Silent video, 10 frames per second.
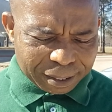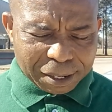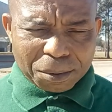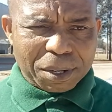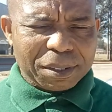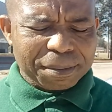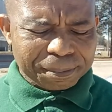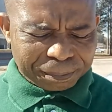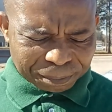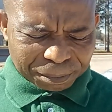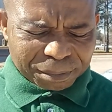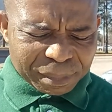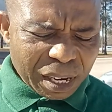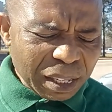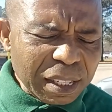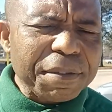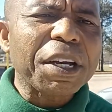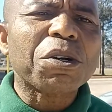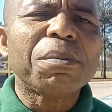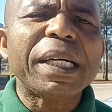in other words, the
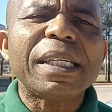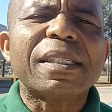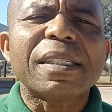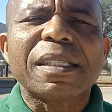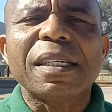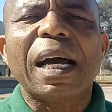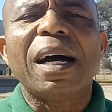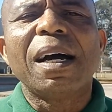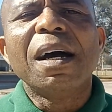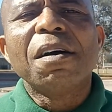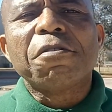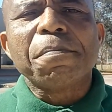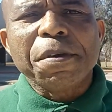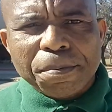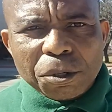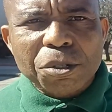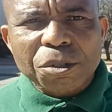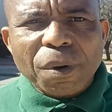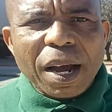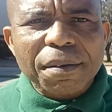vehicle made it easier for people to
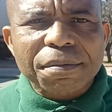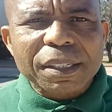drive.